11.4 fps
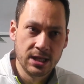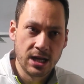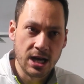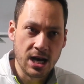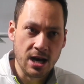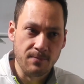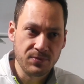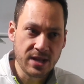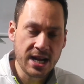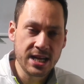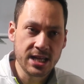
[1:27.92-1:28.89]
um,
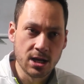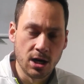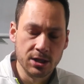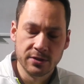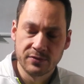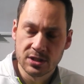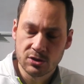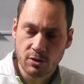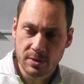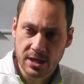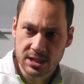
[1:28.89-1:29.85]
any kind of
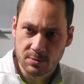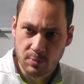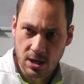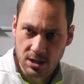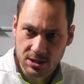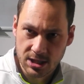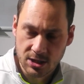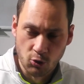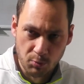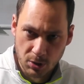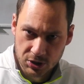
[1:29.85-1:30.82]
discriminated party or
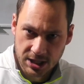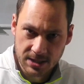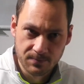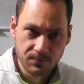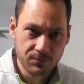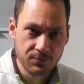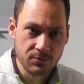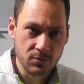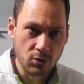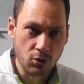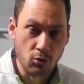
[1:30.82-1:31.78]
body
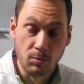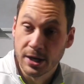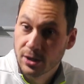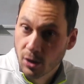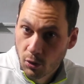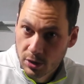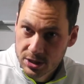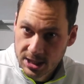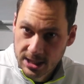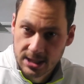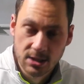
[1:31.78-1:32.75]
or
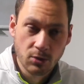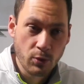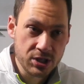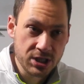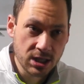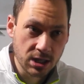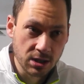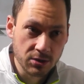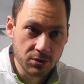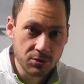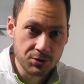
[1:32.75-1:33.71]
minority, which
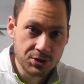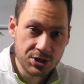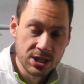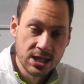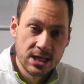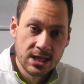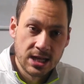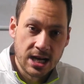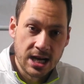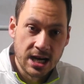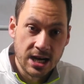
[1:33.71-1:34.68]
includes
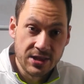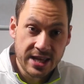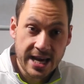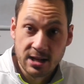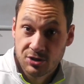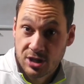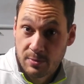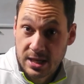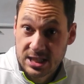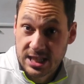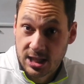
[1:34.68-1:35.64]
uh, the
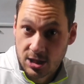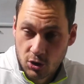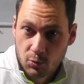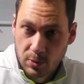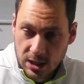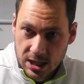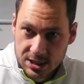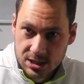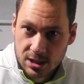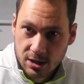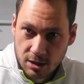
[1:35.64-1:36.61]
LGBTQ
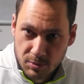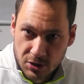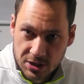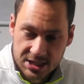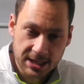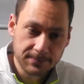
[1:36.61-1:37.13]
plus community.